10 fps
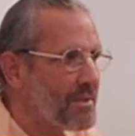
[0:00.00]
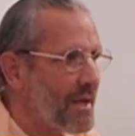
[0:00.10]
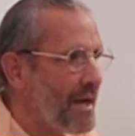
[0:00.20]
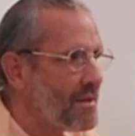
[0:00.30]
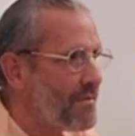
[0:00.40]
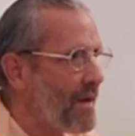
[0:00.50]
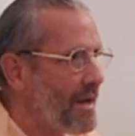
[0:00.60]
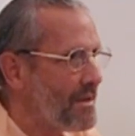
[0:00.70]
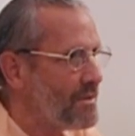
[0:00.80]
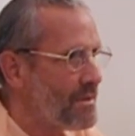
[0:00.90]
satisfy
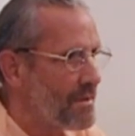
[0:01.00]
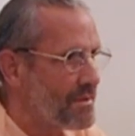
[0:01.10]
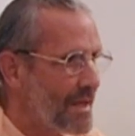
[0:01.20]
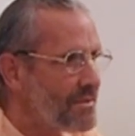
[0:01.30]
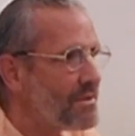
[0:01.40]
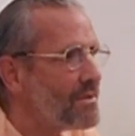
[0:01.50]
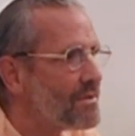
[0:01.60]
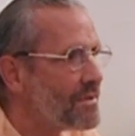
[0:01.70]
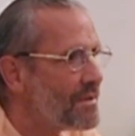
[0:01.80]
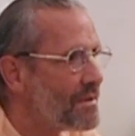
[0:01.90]
his senses